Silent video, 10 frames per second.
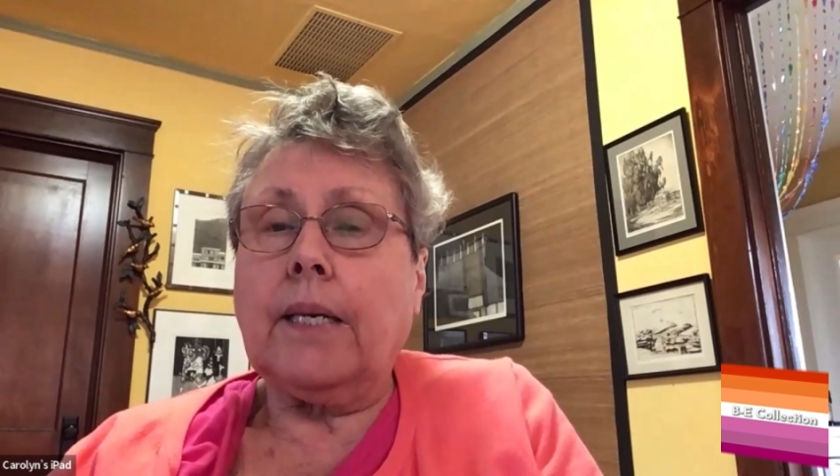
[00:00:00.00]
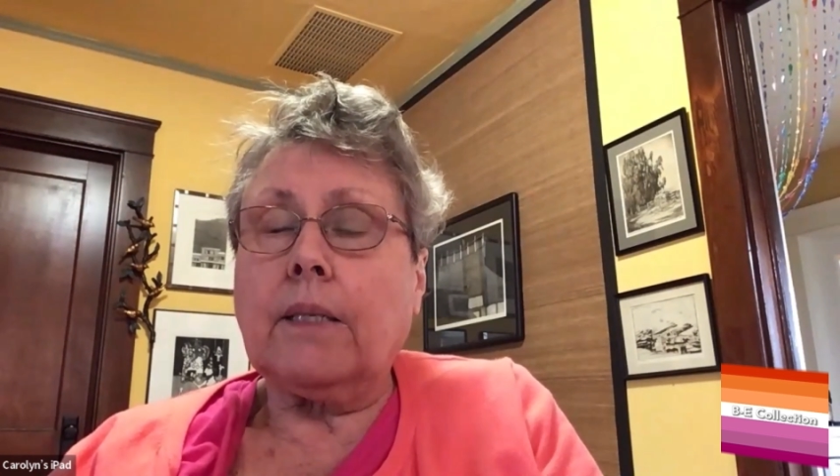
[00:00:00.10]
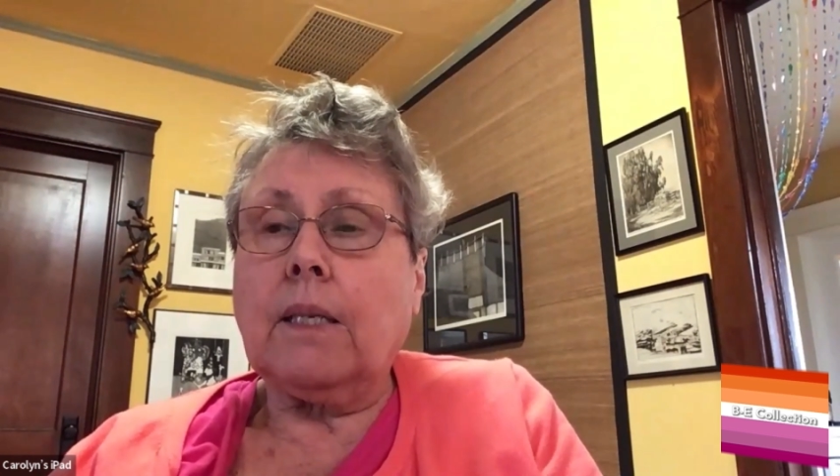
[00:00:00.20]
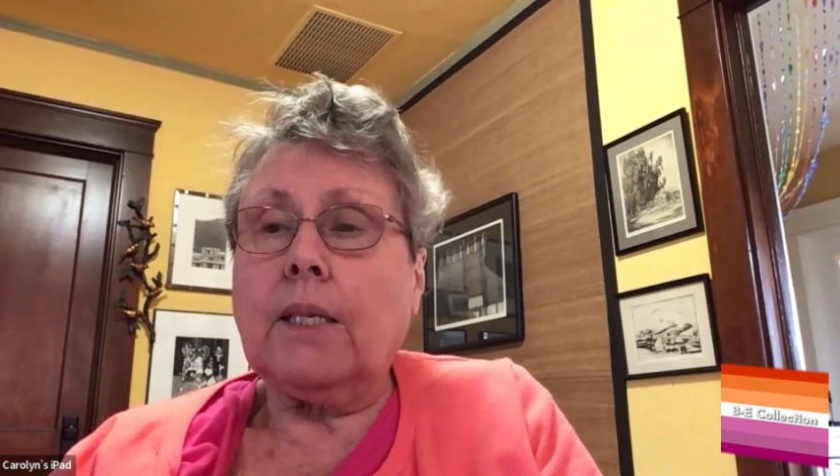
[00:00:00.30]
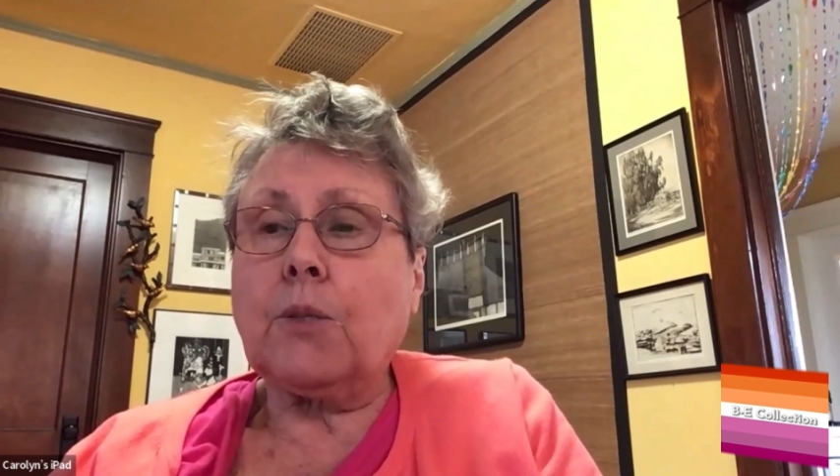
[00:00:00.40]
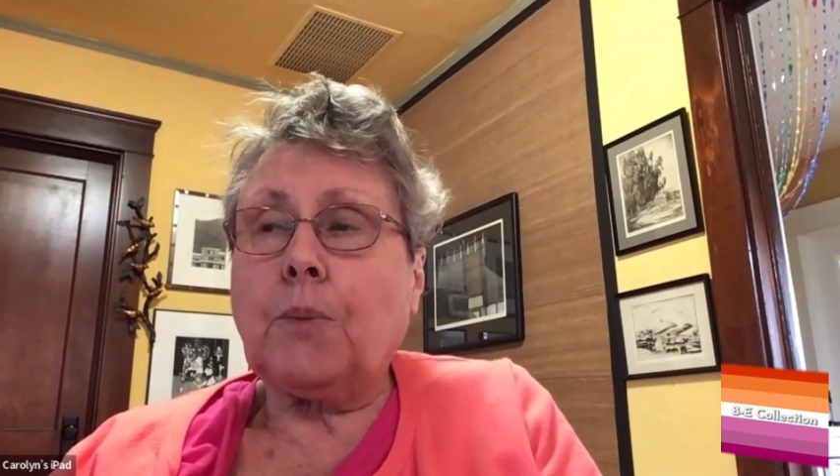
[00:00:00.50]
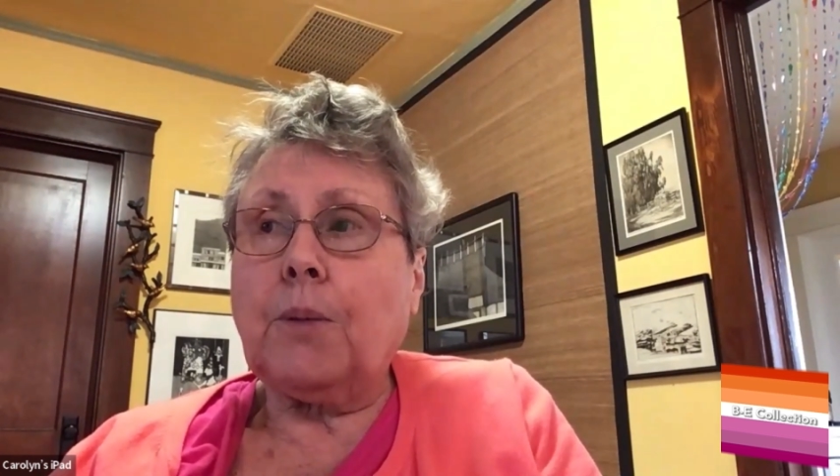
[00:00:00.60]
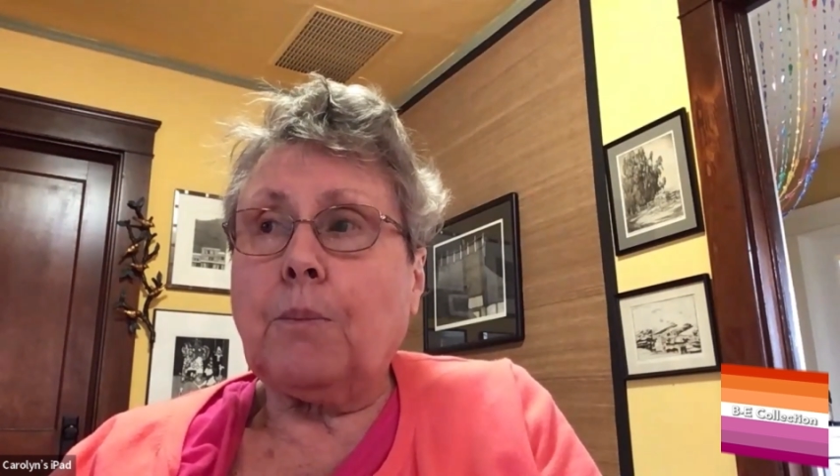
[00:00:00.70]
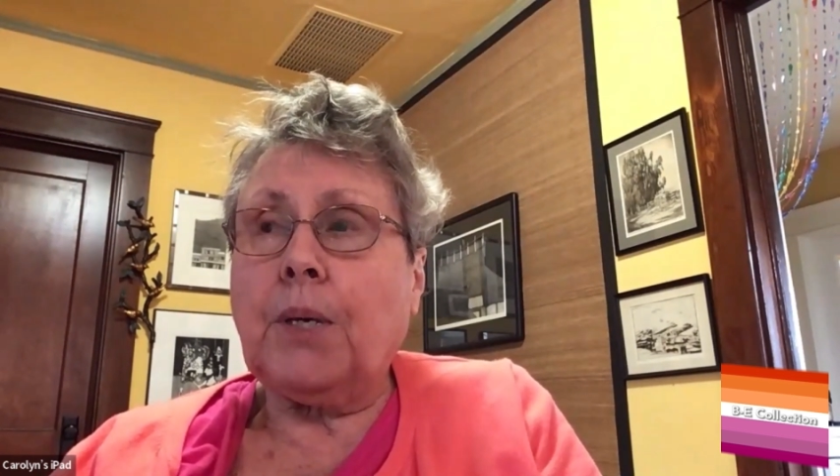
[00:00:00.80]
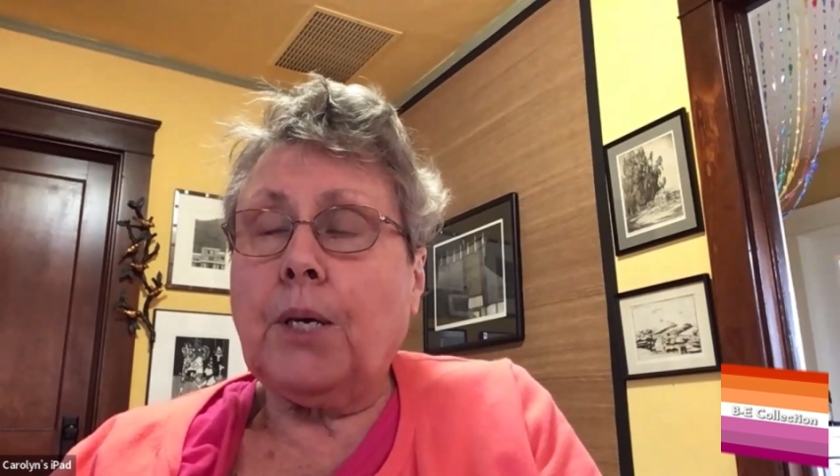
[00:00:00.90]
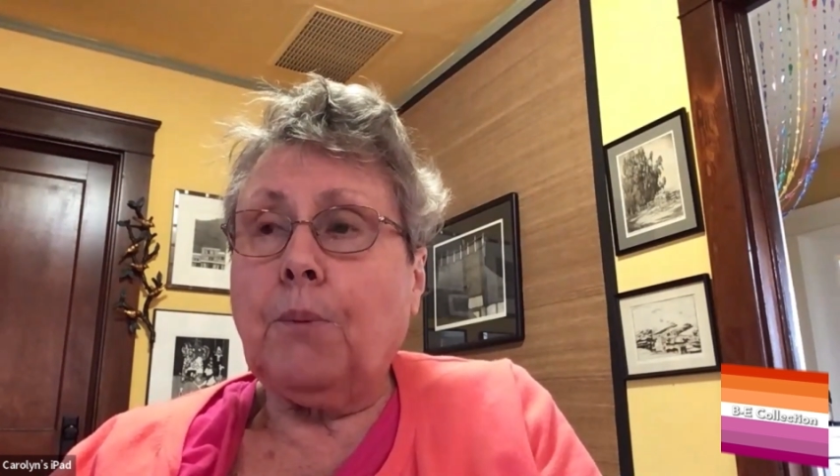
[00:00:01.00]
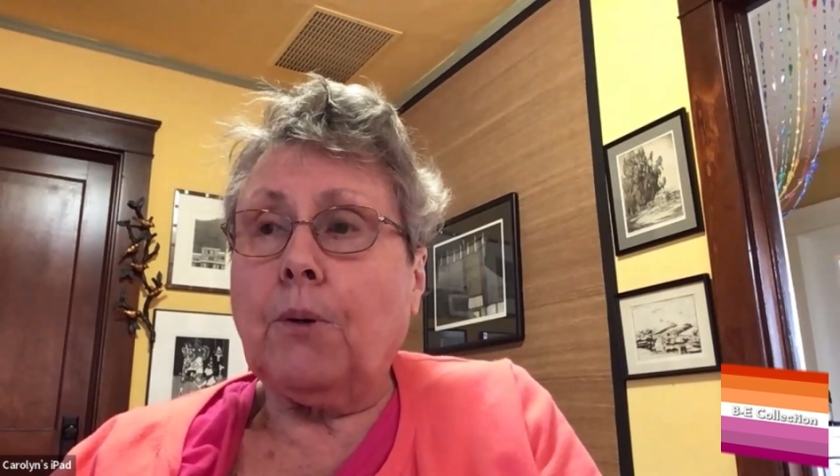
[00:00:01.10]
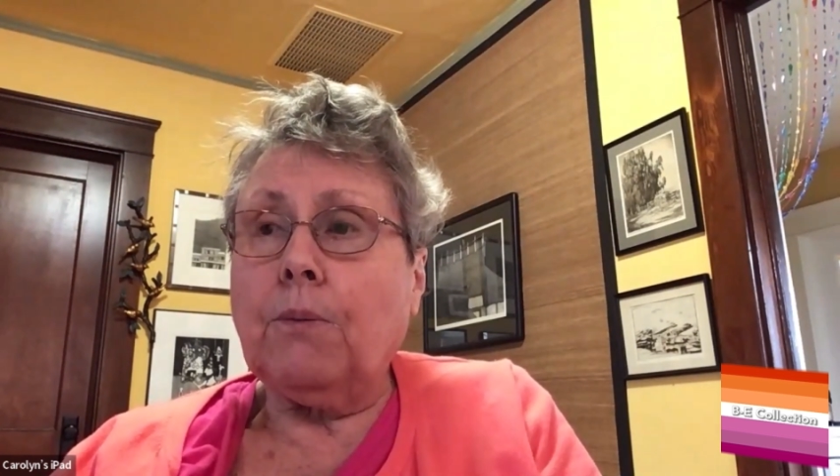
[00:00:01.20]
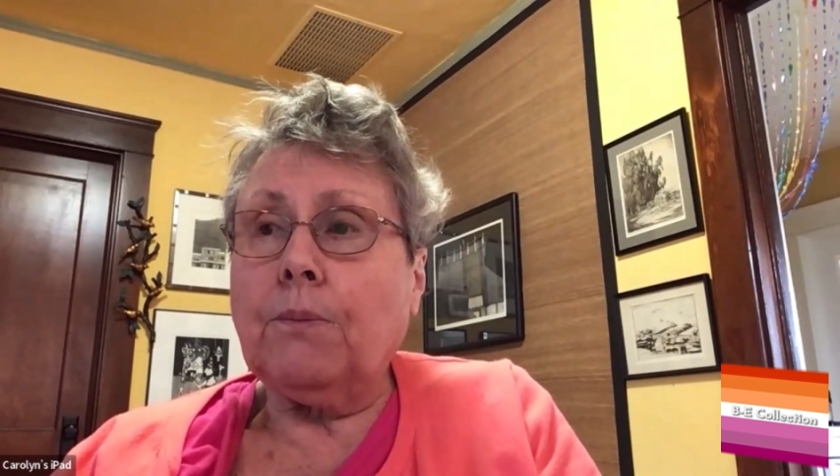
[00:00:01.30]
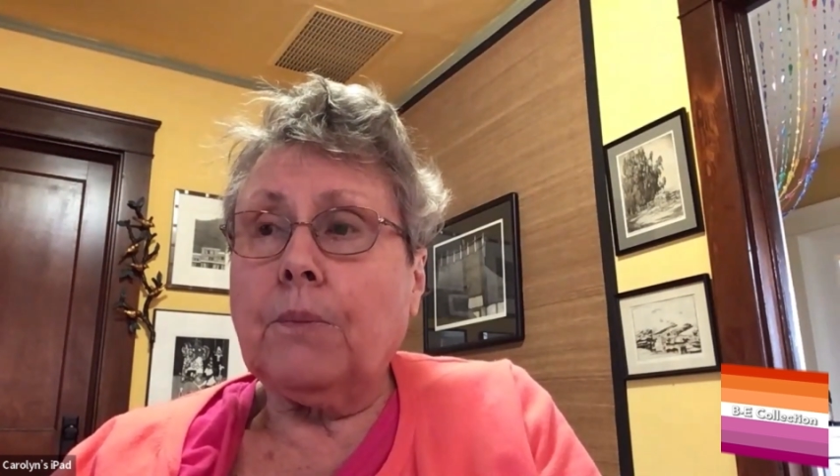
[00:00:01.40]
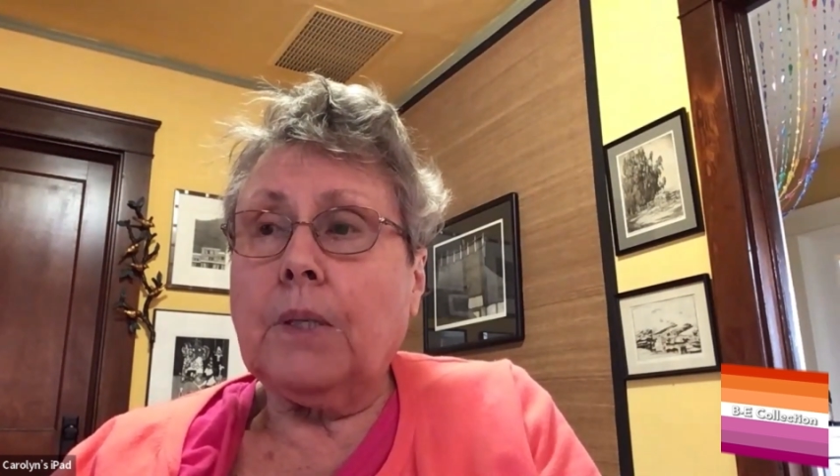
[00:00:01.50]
and lesbian people